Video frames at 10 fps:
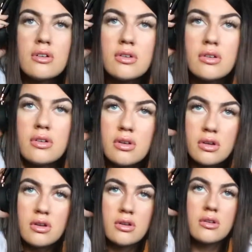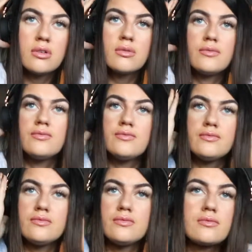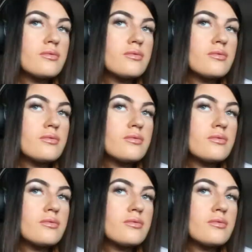Nobody speaks.